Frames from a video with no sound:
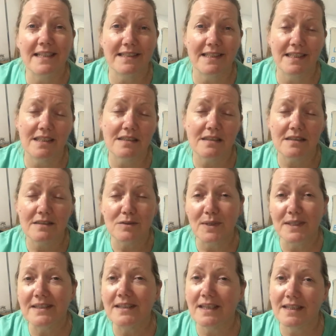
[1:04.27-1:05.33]
days, because
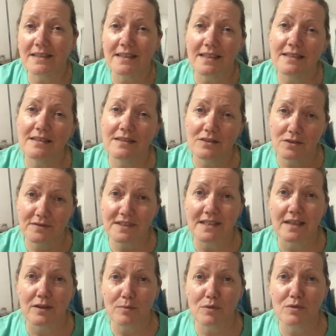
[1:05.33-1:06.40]
28 days is obviously
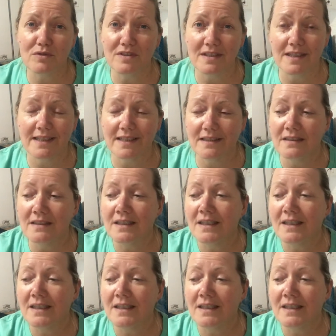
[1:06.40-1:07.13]
the moon cycle,